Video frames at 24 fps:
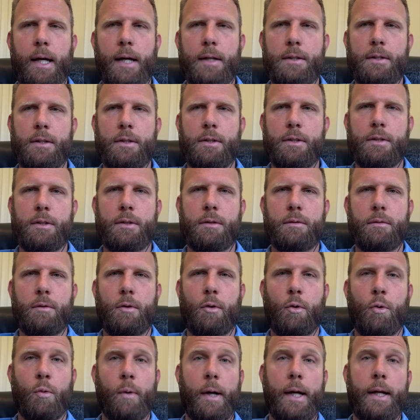gases
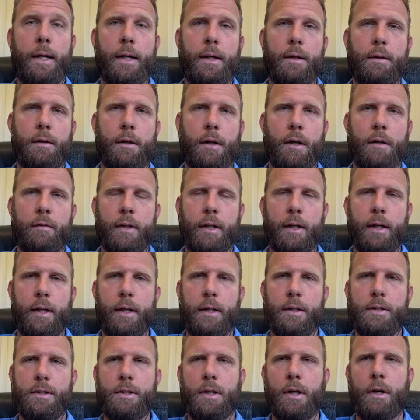already over
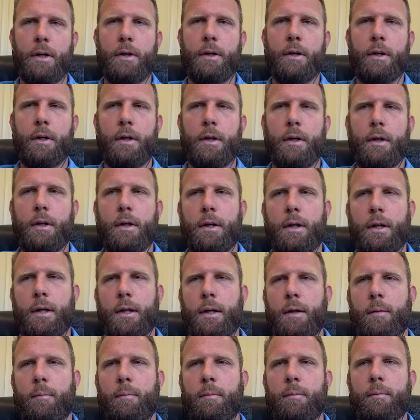there. So
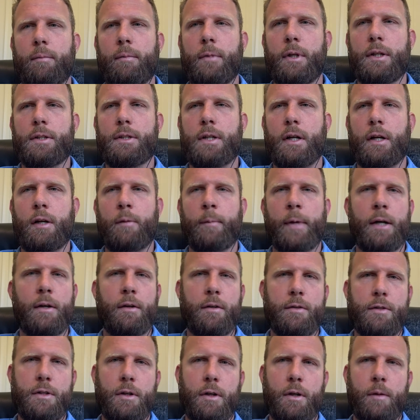it's only a
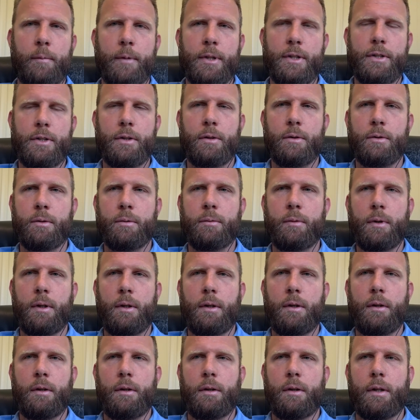matter of time until
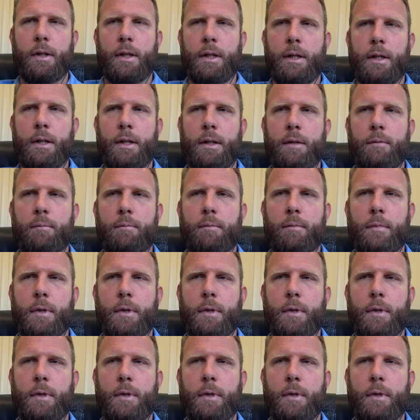the